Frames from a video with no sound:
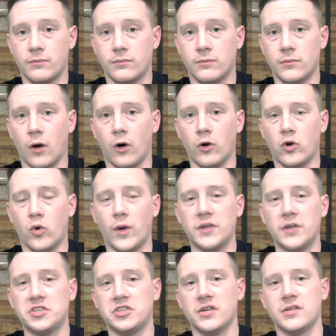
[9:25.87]
All
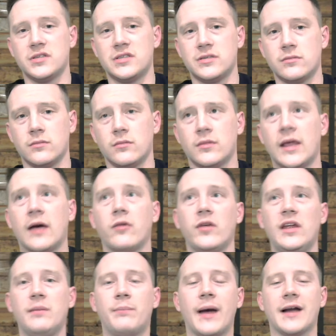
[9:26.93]
questions that
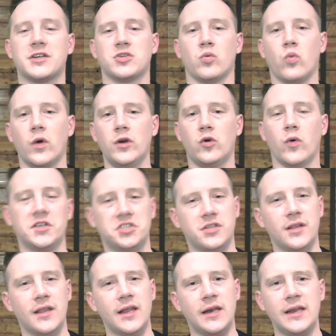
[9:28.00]
lead back to one
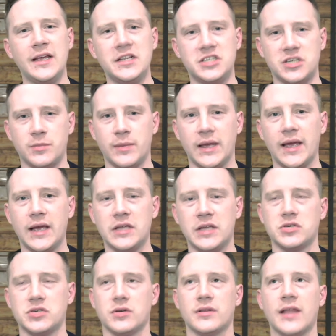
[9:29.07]
question that needs to be
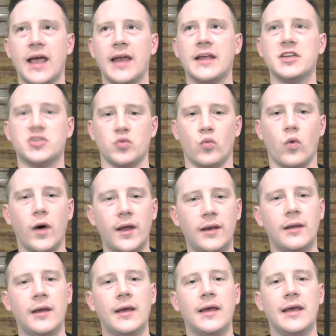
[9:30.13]
answered, and that is, what
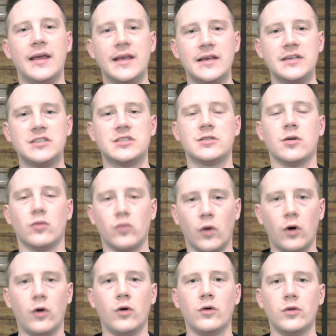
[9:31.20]
is the
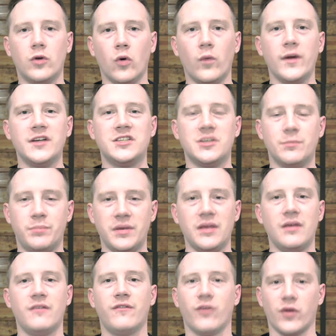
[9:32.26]
role going to
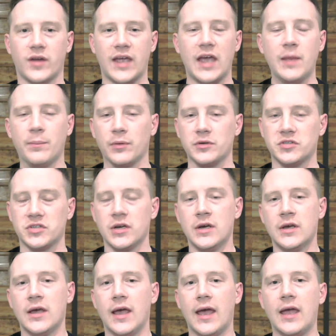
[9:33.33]
be for Capers?
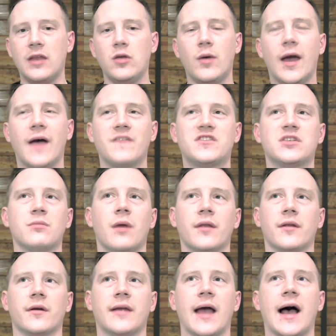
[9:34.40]
And you have some
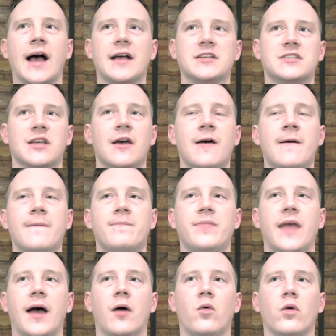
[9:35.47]
other guys
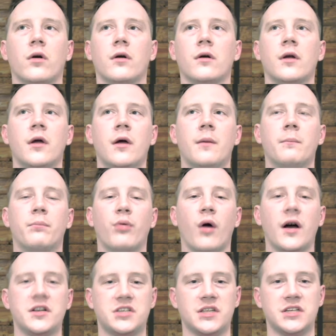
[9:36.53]
that were
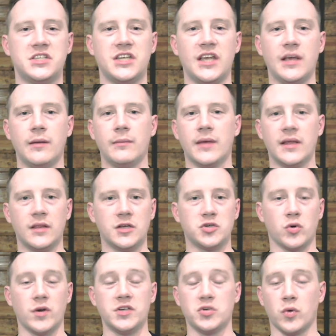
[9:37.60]
brought to the team in the
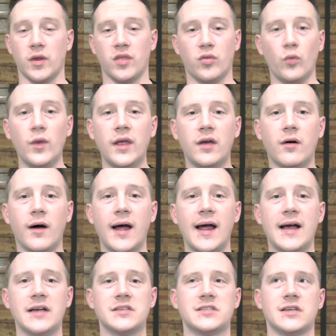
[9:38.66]
2023
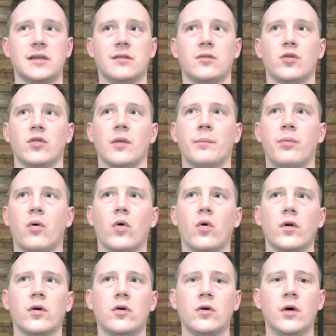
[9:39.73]
class and through the
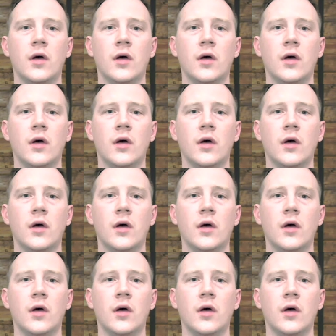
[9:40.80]
portal,